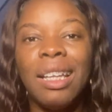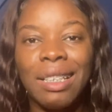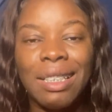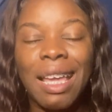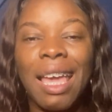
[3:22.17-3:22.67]

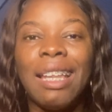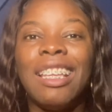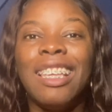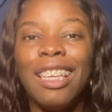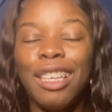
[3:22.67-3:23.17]

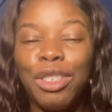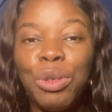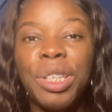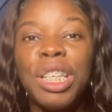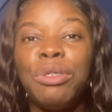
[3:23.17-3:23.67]
then
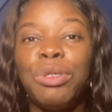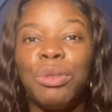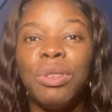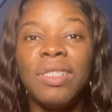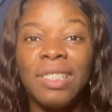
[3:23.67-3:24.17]
you need
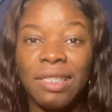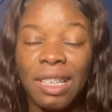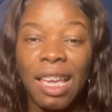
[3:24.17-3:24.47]
to say